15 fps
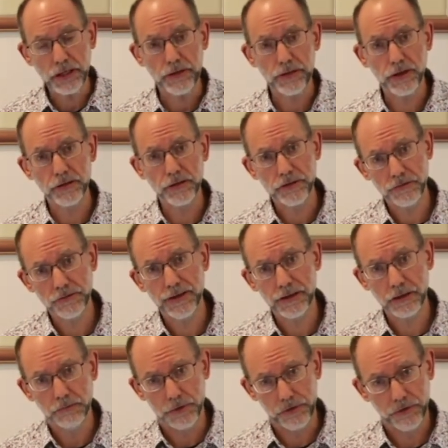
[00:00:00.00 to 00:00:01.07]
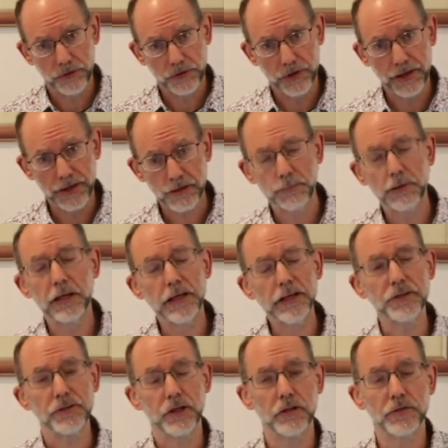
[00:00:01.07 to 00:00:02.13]
that developments take
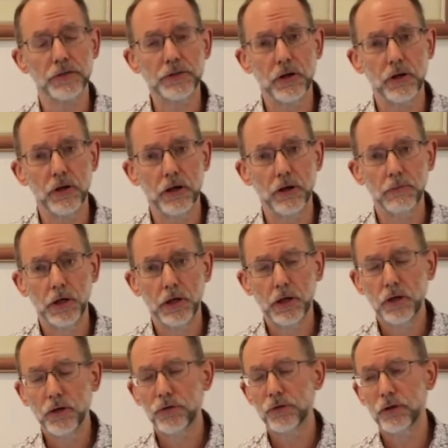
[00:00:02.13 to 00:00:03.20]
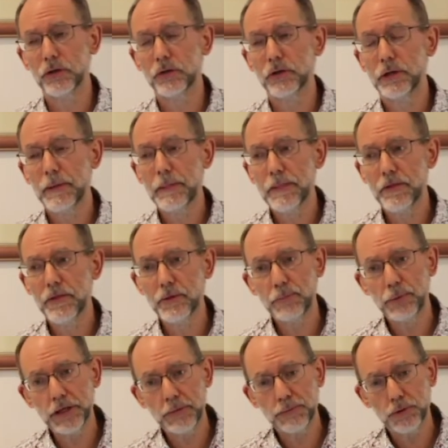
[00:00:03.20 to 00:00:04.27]
place over time. So the
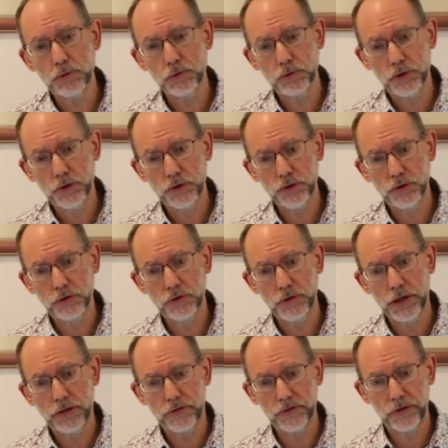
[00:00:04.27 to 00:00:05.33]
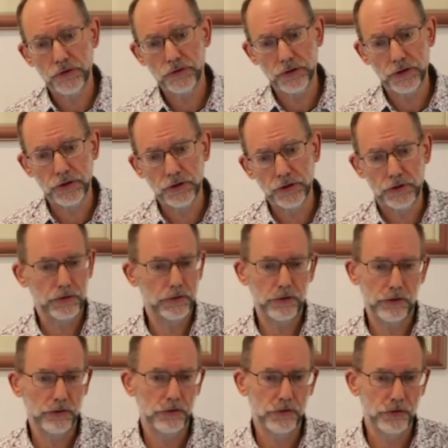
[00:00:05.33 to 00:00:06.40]
people who existed,
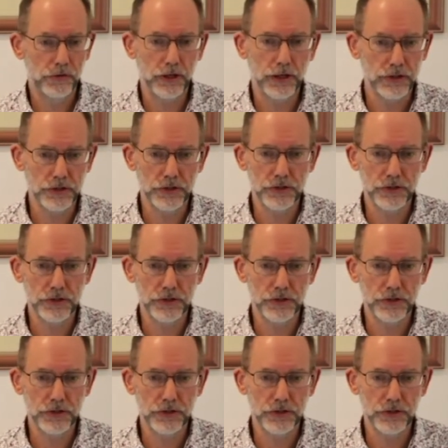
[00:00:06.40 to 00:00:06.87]
say, just